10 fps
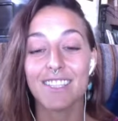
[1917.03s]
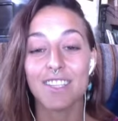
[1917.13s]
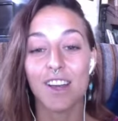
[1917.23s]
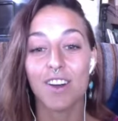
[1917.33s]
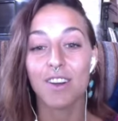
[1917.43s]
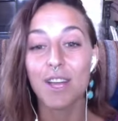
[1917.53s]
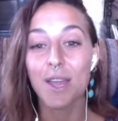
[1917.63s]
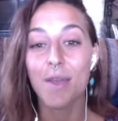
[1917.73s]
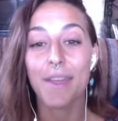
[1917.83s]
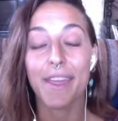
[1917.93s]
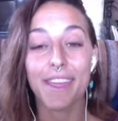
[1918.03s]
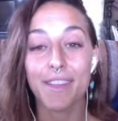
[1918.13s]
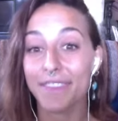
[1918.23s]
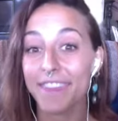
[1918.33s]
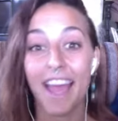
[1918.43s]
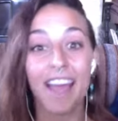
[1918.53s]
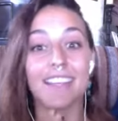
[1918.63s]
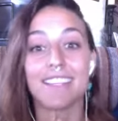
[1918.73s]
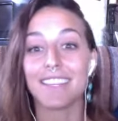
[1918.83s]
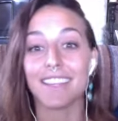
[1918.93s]
So if that
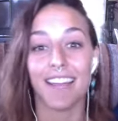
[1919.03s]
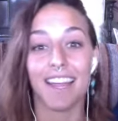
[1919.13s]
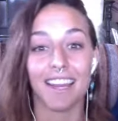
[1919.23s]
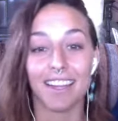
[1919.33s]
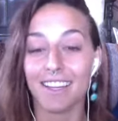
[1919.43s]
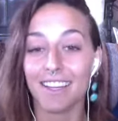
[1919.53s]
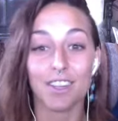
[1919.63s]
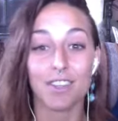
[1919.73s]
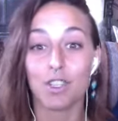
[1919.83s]
isn't like the